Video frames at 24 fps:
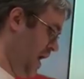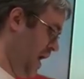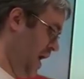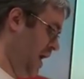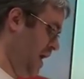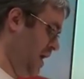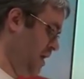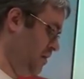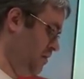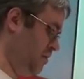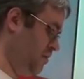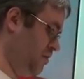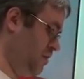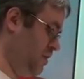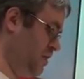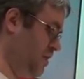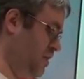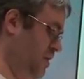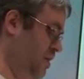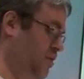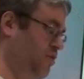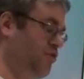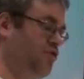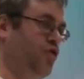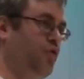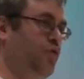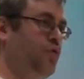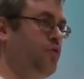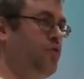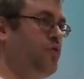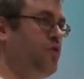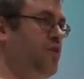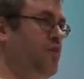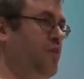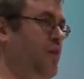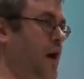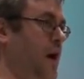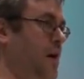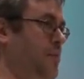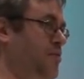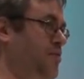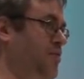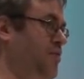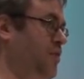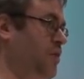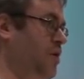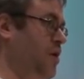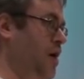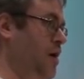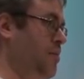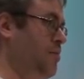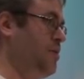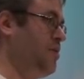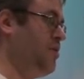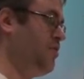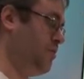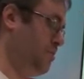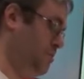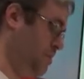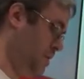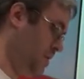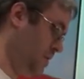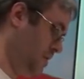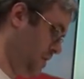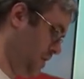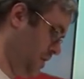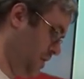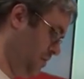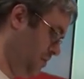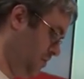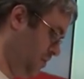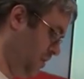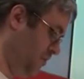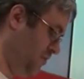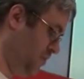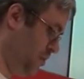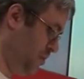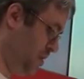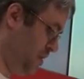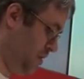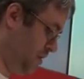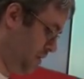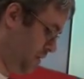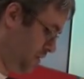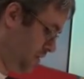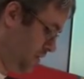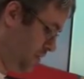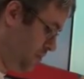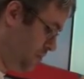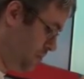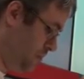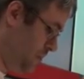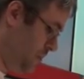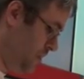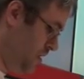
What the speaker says: and the near total collapse of the Communist Party of America.